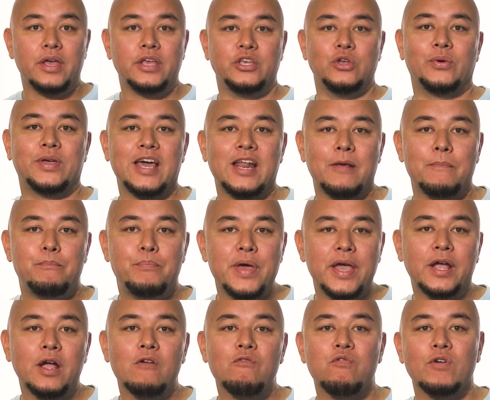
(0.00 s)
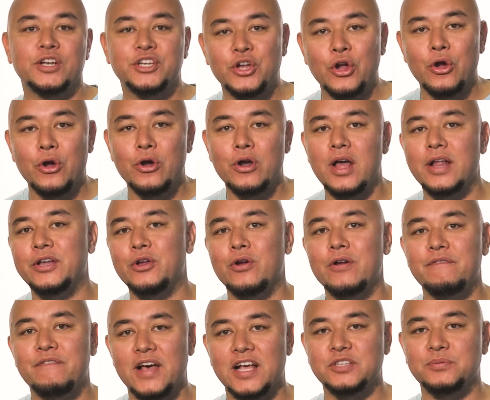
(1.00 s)
You'll get a bigger return on your
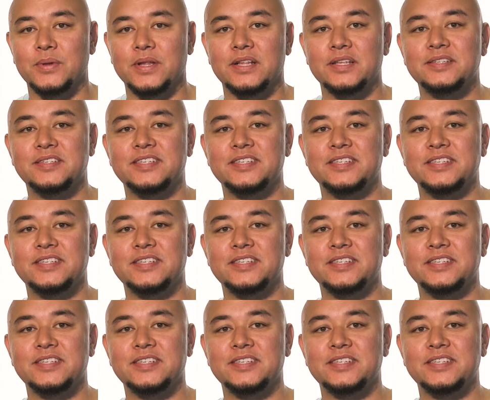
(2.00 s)
investment